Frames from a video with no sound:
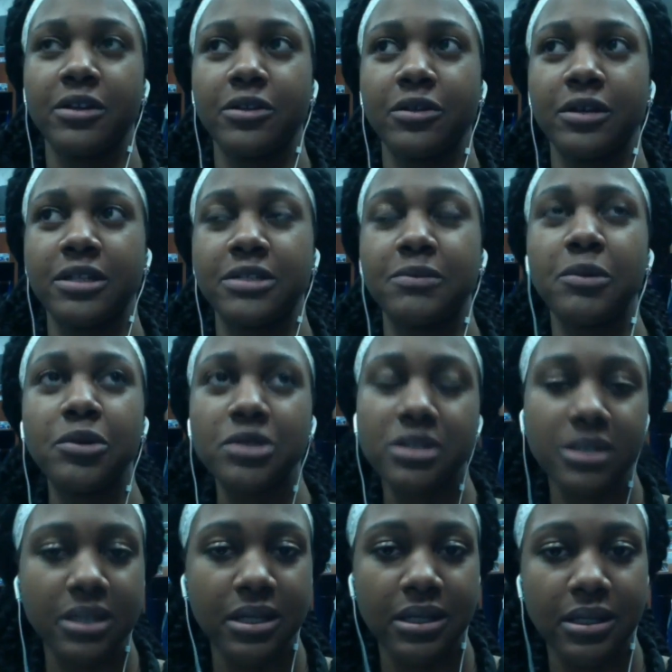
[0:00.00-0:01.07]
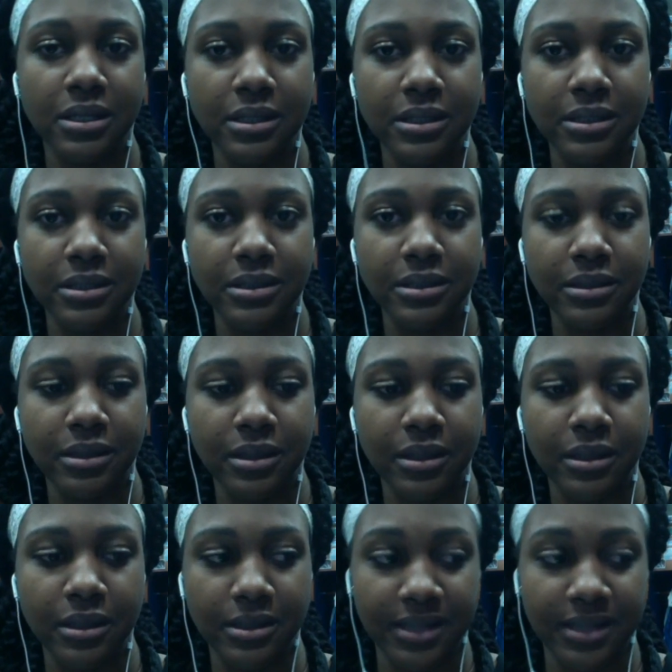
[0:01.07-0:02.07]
It's mostly the